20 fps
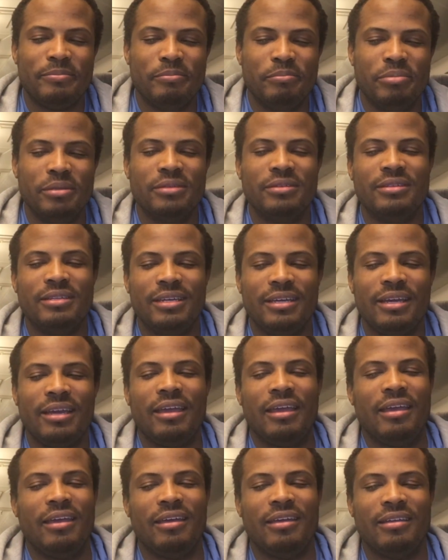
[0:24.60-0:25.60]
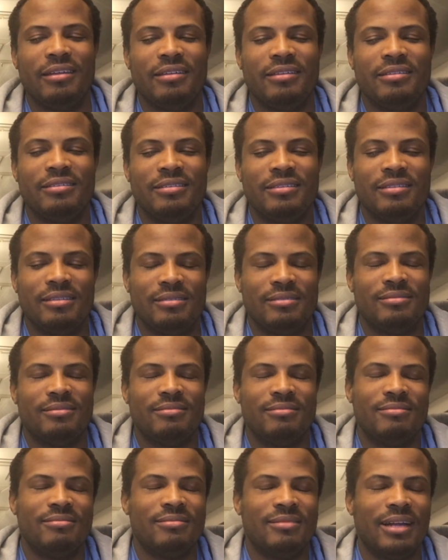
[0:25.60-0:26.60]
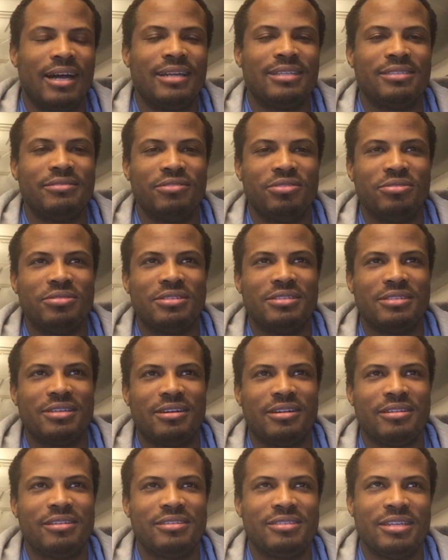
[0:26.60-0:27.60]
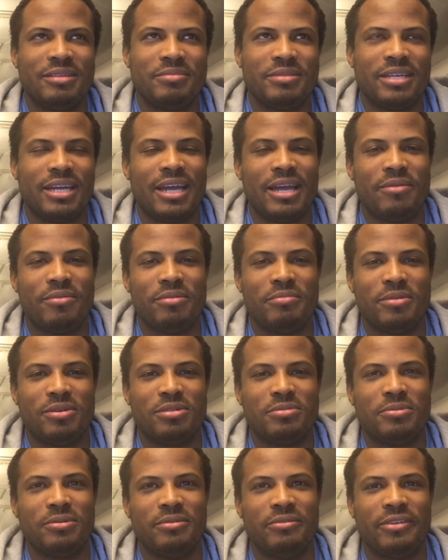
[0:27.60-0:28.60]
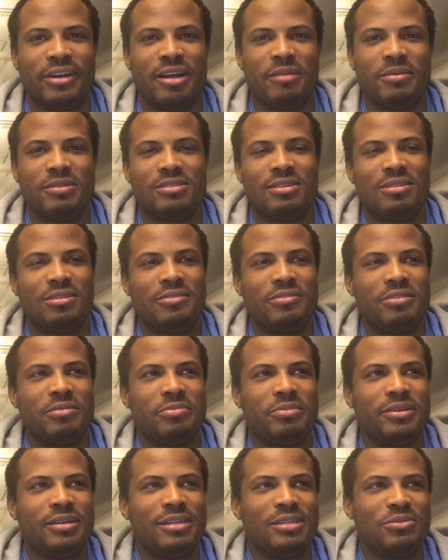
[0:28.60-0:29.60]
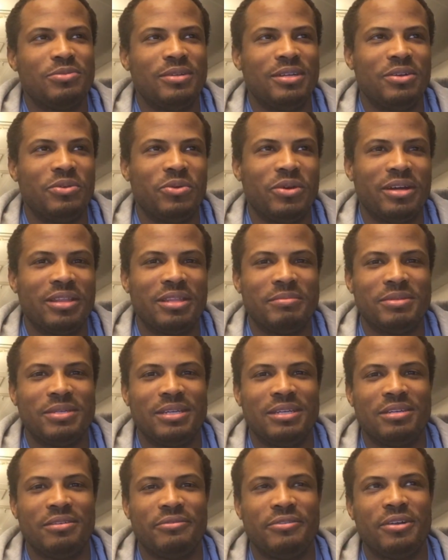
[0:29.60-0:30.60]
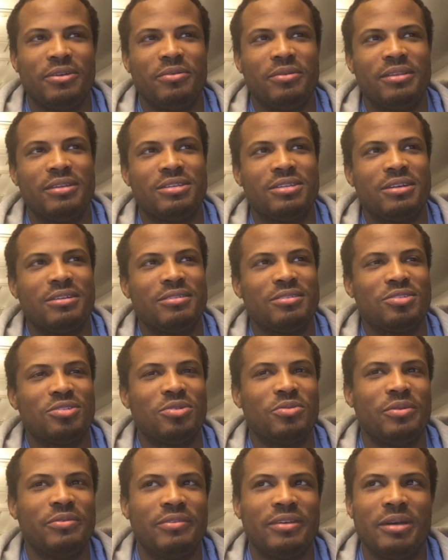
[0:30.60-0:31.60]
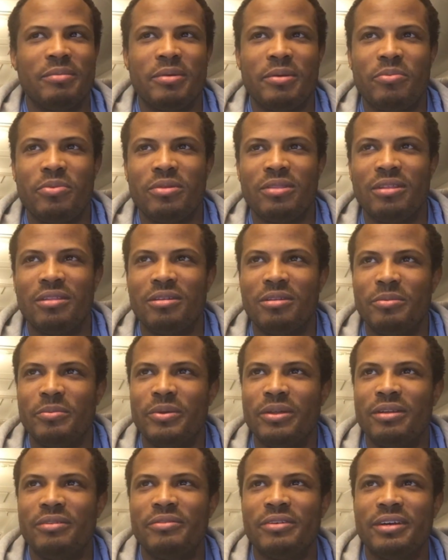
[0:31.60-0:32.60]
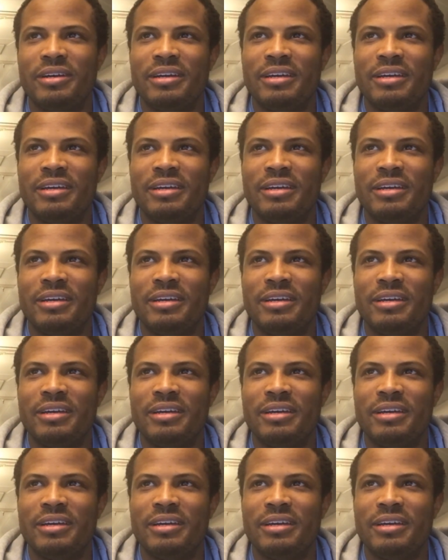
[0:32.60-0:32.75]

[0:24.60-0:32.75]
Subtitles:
building lots of Lewises all at the same time with multiple environments all over the place, we didn't want them to interfere with each other, so we've come up with a little bit of